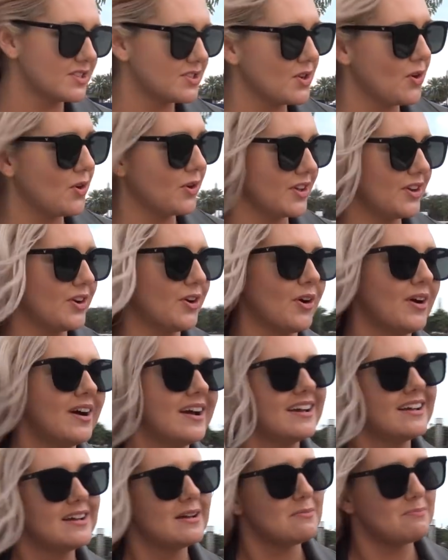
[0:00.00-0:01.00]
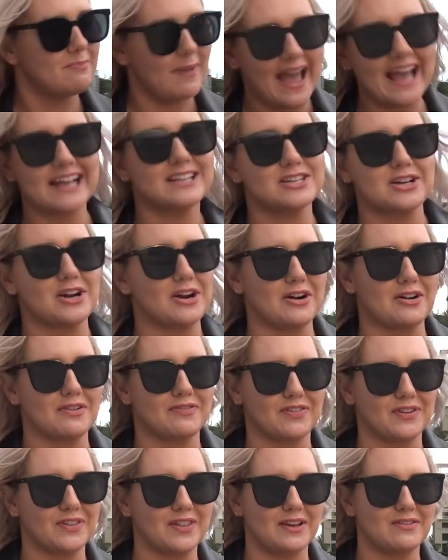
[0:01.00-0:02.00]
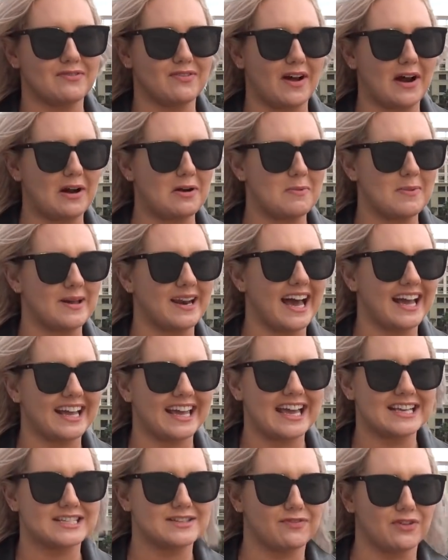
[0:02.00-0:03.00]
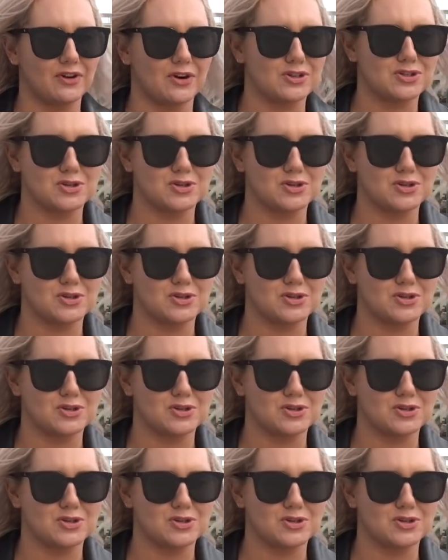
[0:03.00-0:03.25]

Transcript: so you know, better for the environment. I guess if you're a